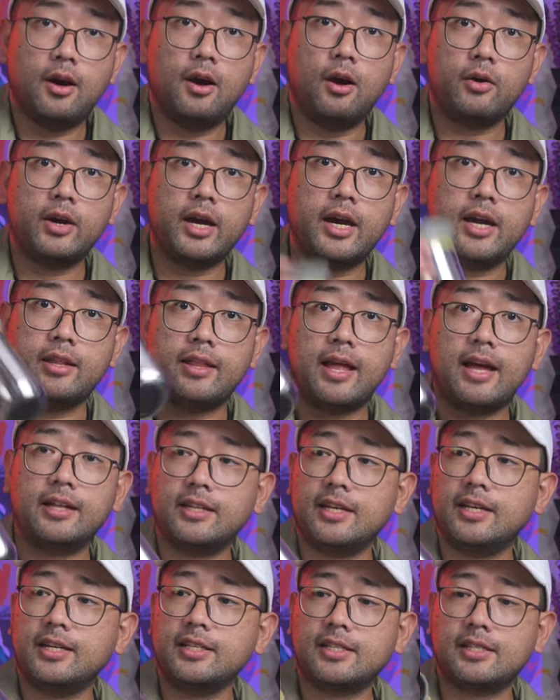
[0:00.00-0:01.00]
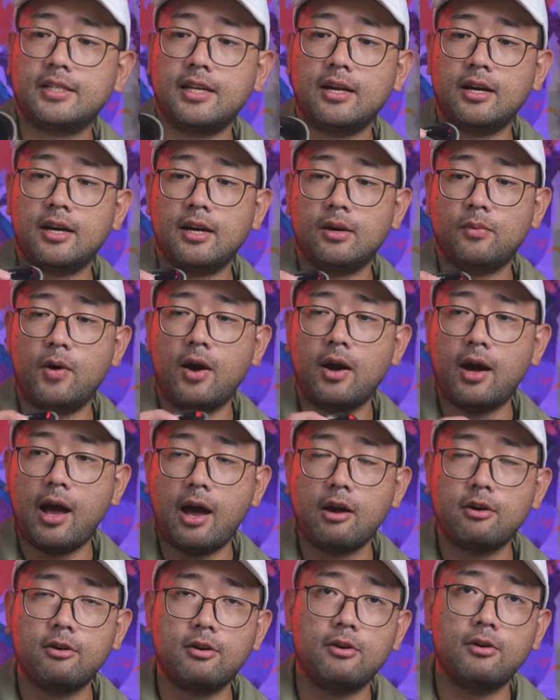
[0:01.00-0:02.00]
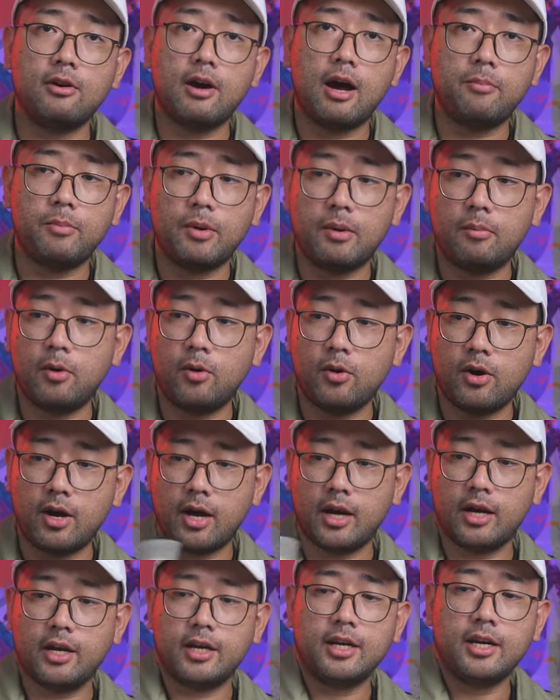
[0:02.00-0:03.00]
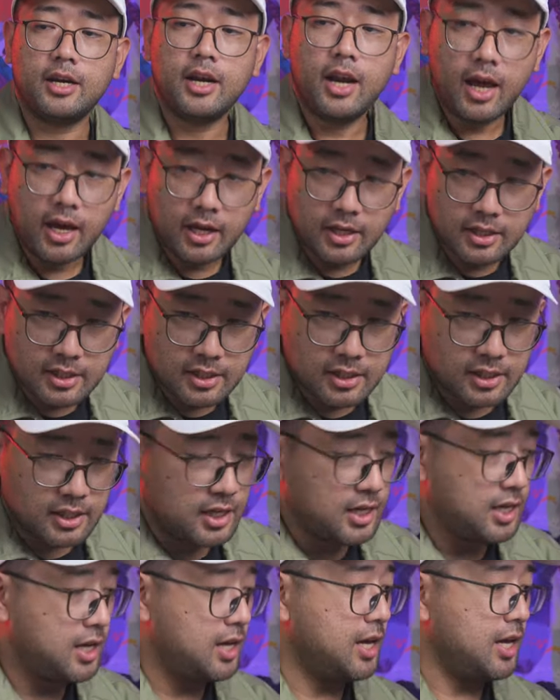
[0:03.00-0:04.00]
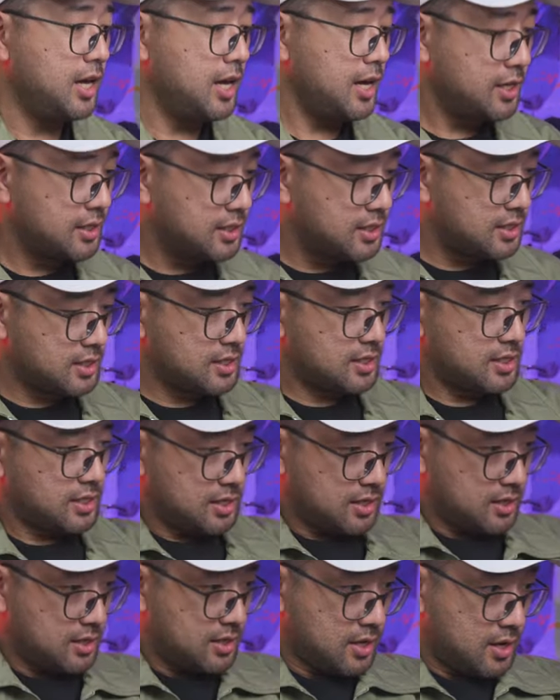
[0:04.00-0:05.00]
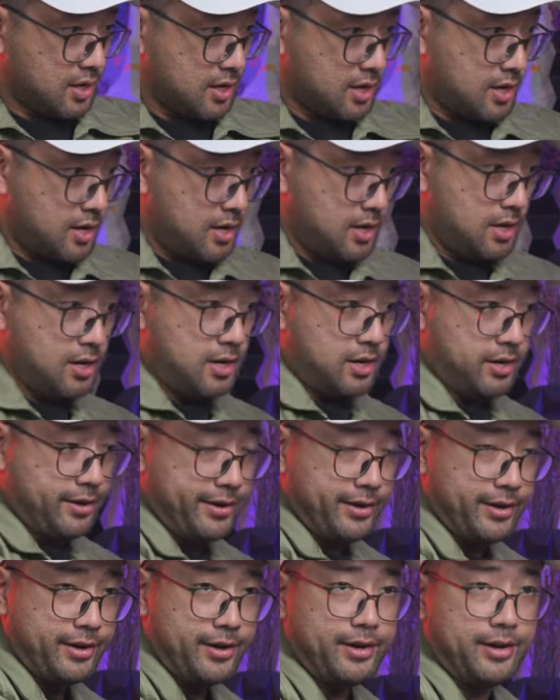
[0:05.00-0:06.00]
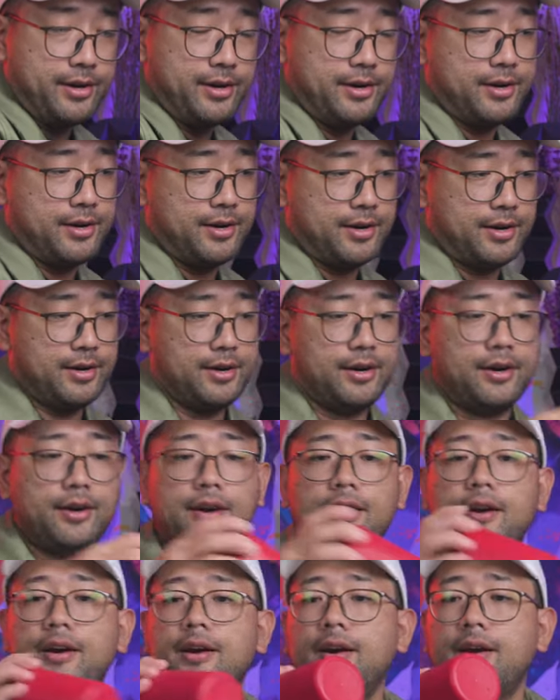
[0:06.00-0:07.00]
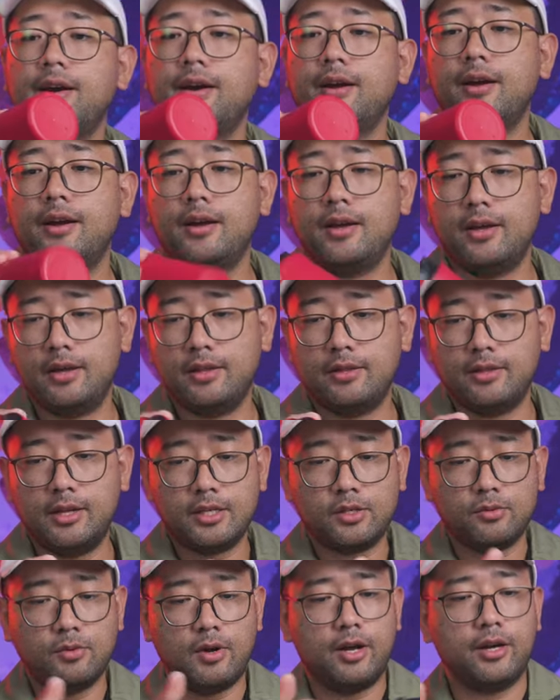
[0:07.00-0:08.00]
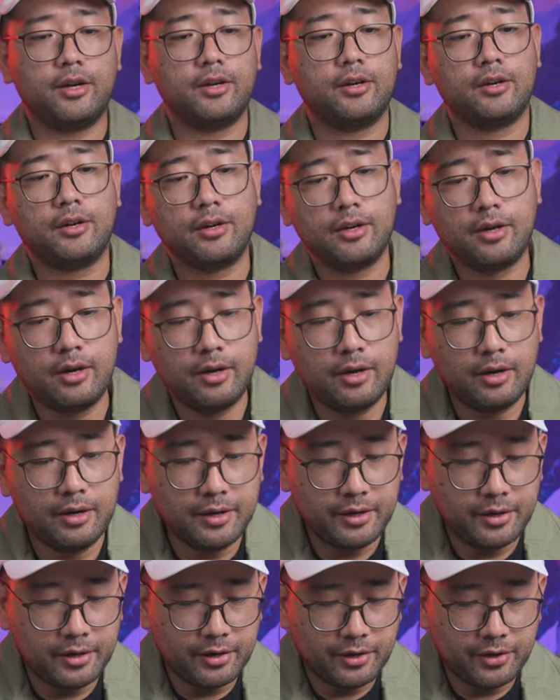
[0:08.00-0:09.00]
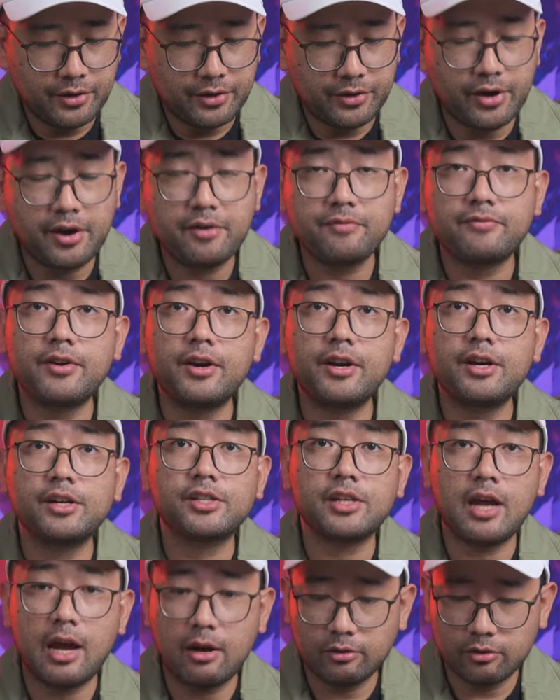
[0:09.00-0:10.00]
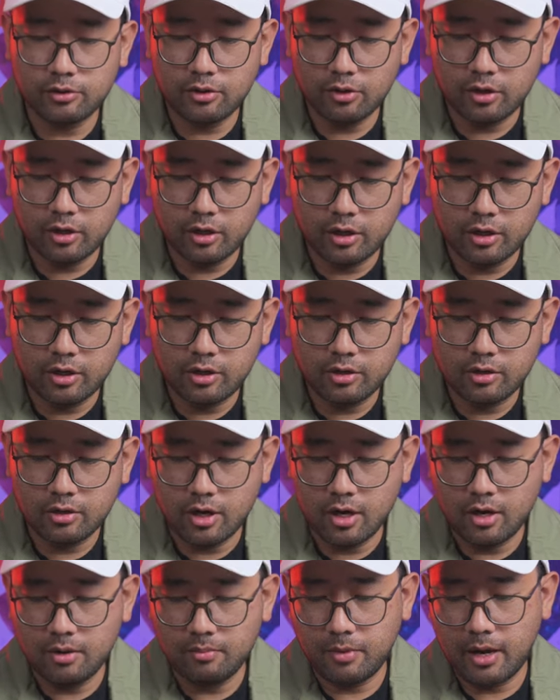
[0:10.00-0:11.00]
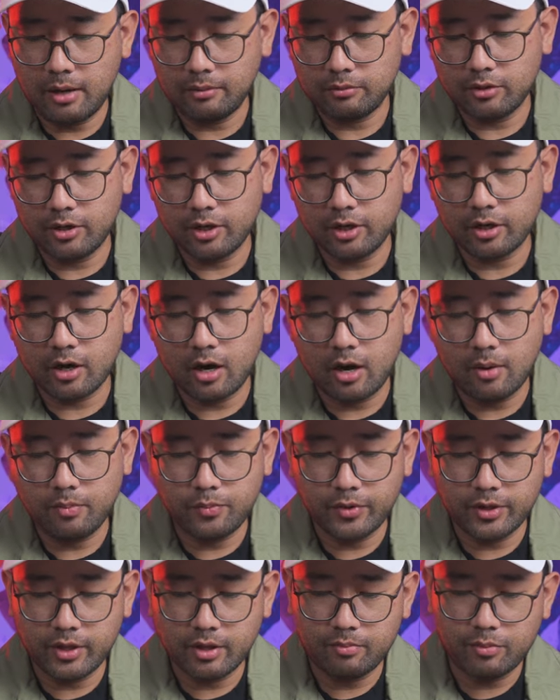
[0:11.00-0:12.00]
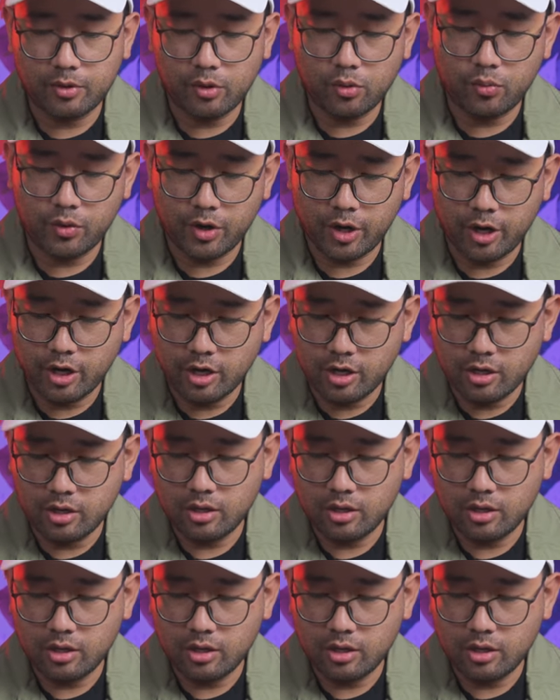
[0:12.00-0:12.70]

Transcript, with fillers: Okay, that is the Wacaco Cuppamoka. Next is this one, Reverse outdoor cup with a brewer.